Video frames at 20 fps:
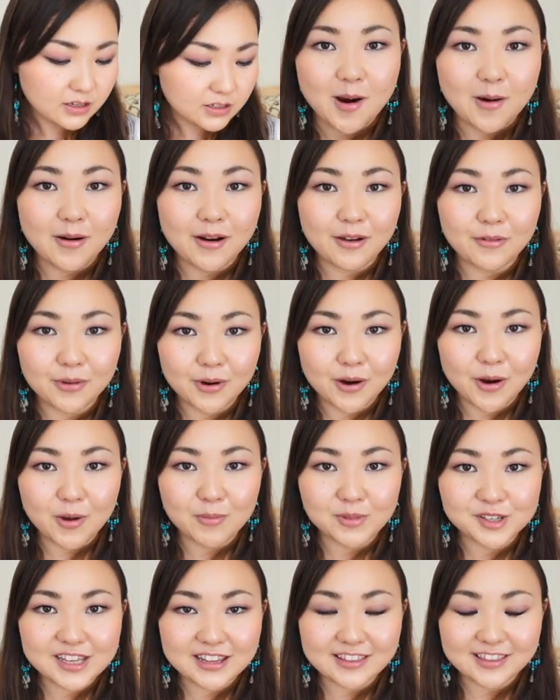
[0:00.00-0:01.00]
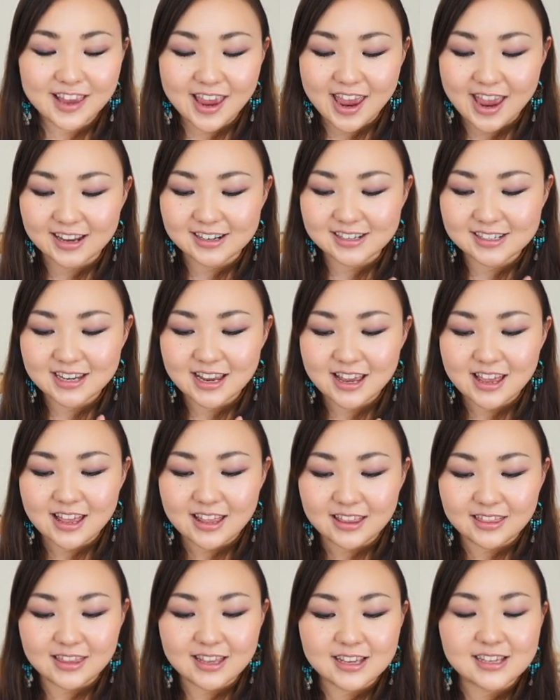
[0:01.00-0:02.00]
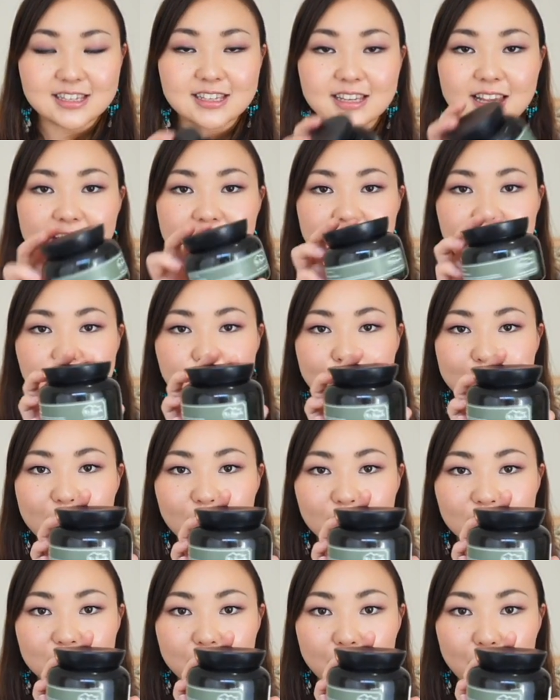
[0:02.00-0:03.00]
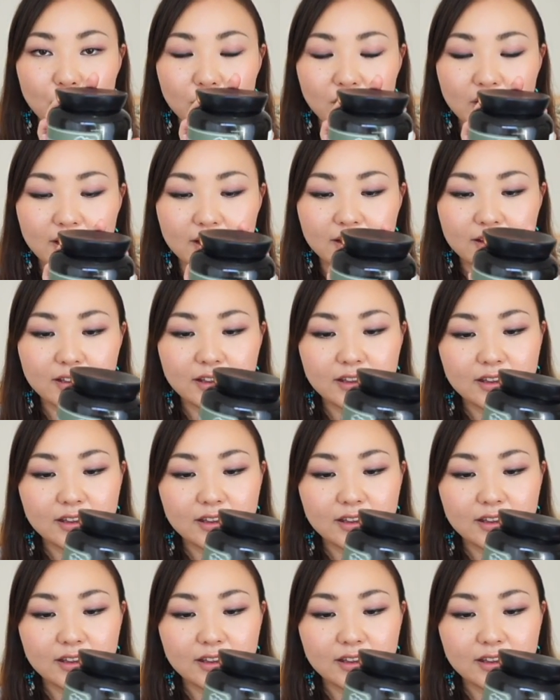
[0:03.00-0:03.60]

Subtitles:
Alright, we're almost at the end. This is Mount Sapola